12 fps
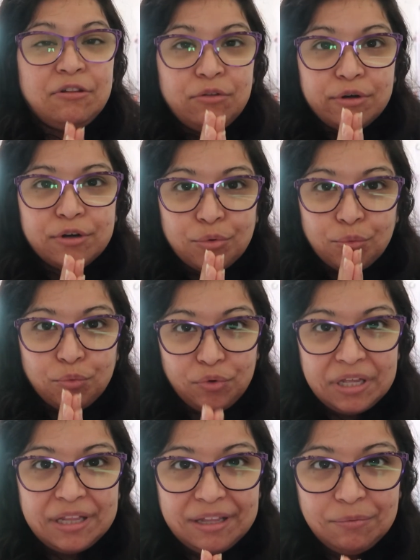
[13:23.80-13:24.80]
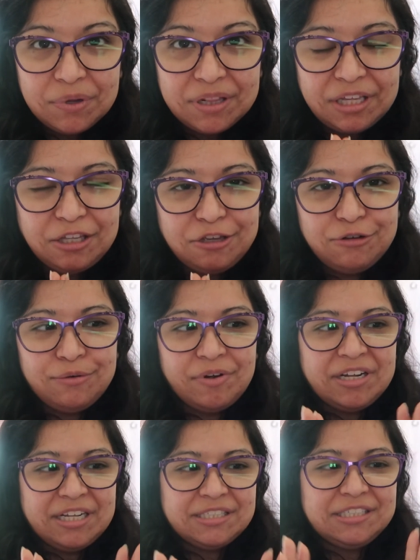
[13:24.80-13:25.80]
look really cute
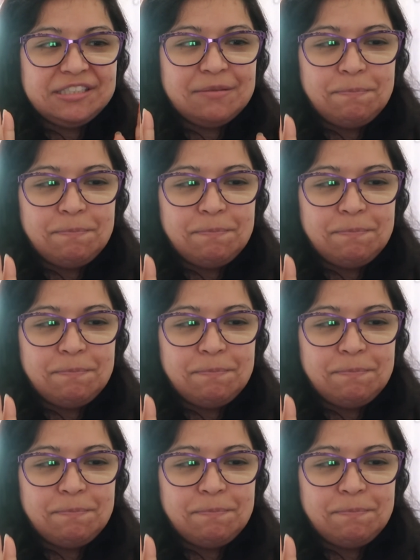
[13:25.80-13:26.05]
against the